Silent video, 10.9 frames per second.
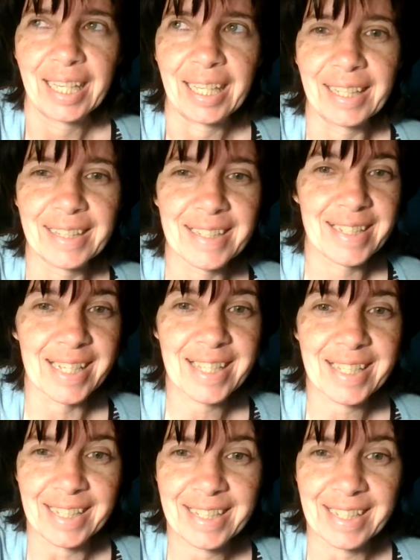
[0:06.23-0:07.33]
It is
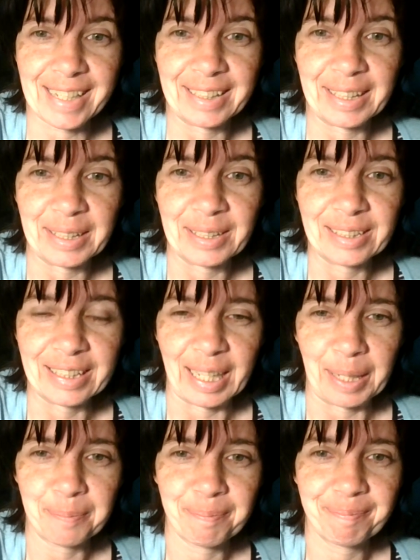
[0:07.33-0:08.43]
disgustingly early.